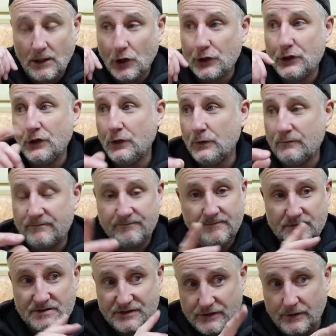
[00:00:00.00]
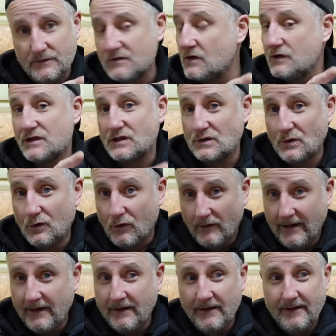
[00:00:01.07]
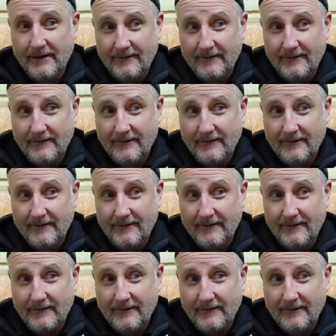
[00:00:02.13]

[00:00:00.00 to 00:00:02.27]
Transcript: I knew as soon as I saw it,